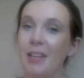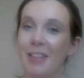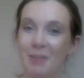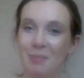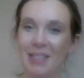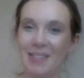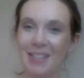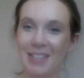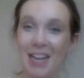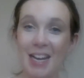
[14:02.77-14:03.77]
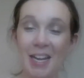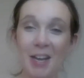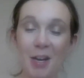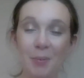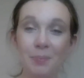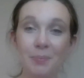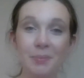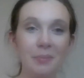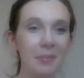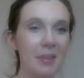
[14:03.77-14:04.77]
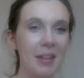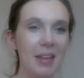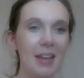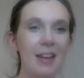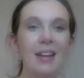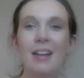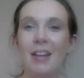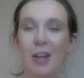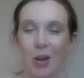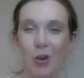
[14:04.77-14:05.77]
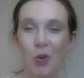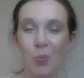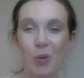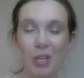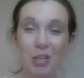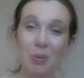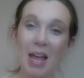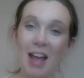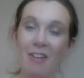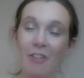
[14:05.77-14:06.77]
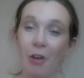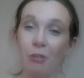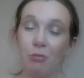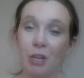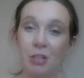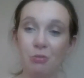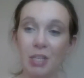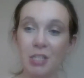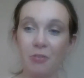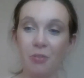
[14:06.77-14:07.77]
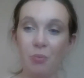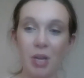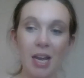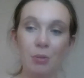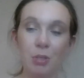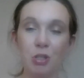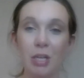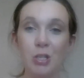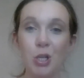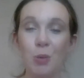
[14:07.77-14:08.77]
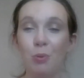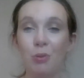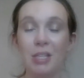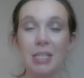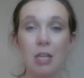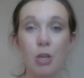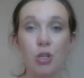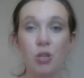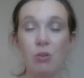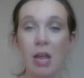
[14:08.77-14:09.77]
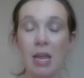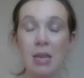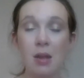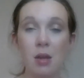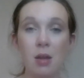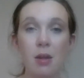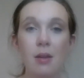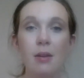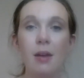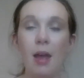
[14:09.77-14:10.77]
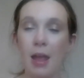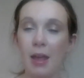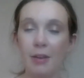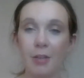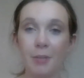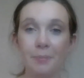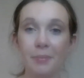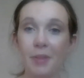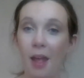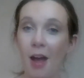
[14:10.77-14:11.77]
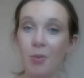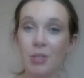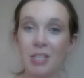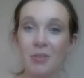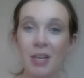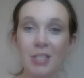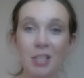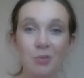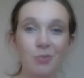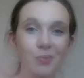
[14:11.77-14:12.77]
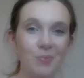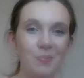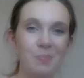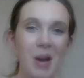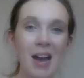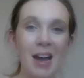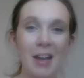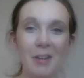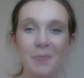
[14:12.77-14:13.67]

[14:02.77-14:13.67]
that being said, I hope you will have a great rest of the week. I'll try to upload this today, and I will see you guys soon. Bye.